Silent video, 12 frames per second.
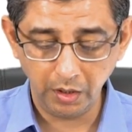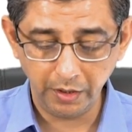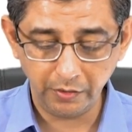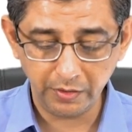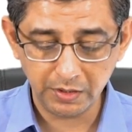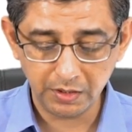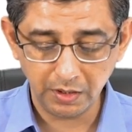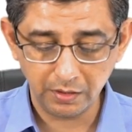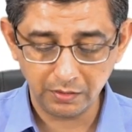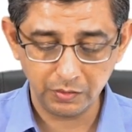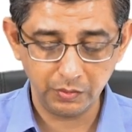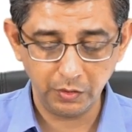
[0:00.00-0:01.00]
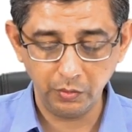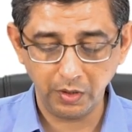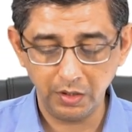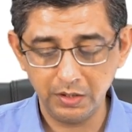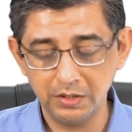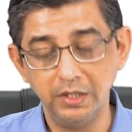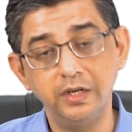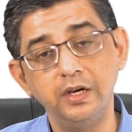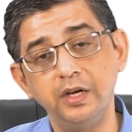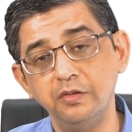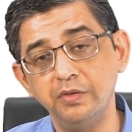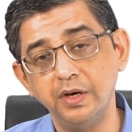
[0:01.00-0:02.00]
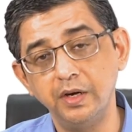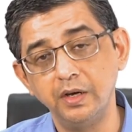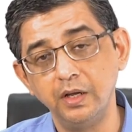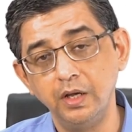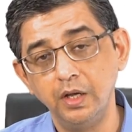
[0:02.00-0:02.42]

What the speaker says: atresia, so you can easily identify it.